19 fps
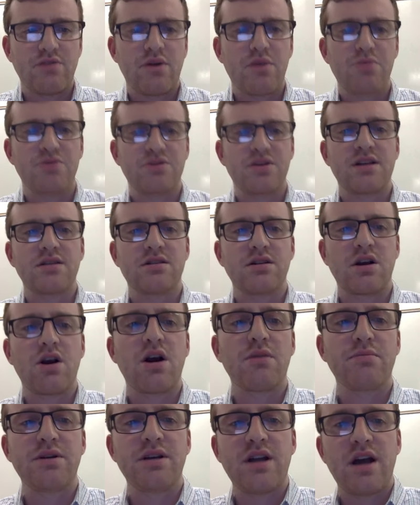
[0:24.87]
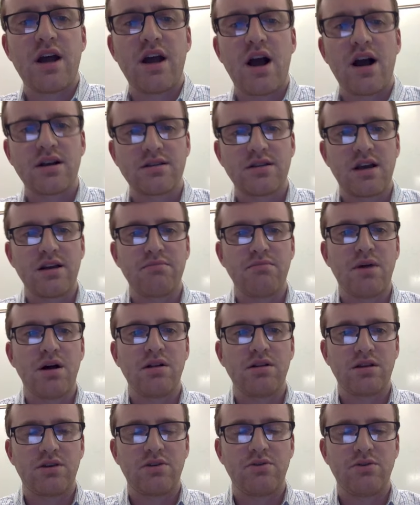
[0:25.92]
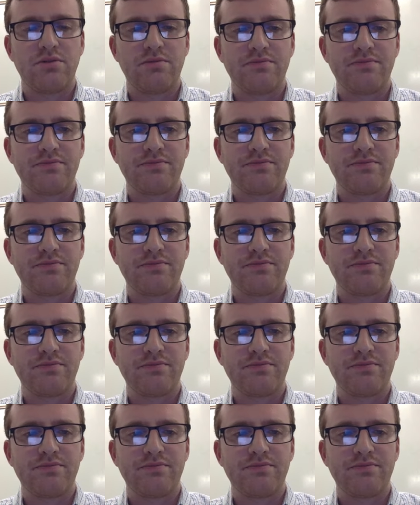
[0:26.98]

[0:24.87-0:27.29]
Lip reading: represents a carbon dioxide molecule.